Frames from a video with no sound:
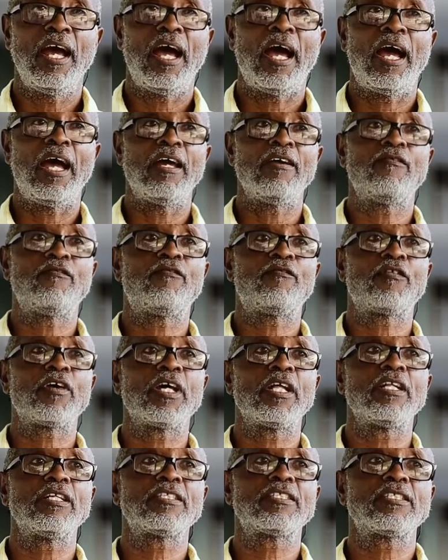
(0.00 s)
I
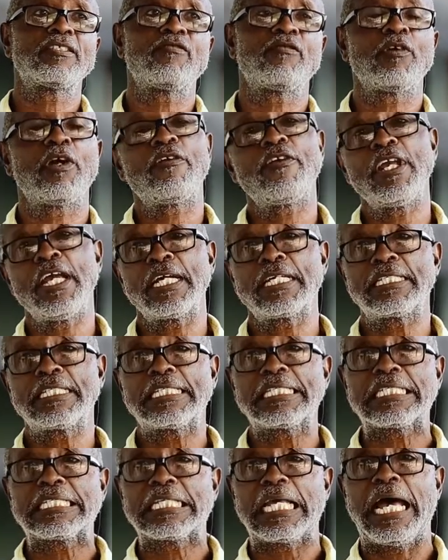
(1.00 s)
felt very
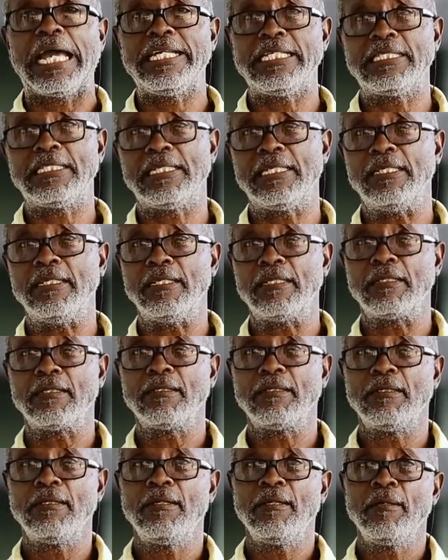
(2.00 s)
excited
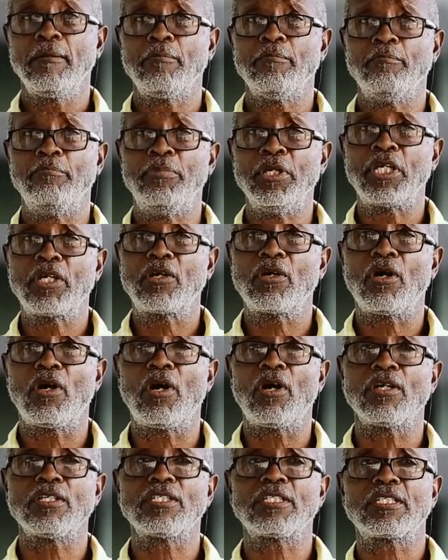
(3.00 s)

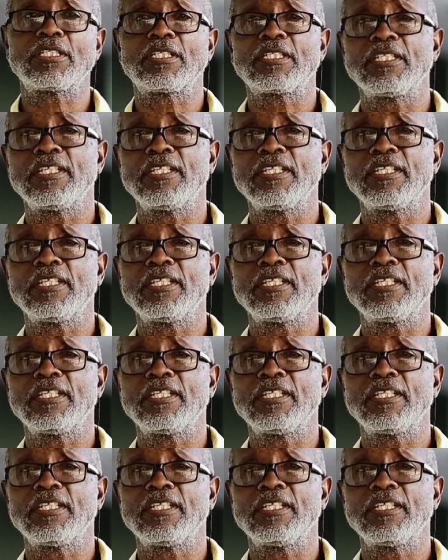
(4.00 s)
because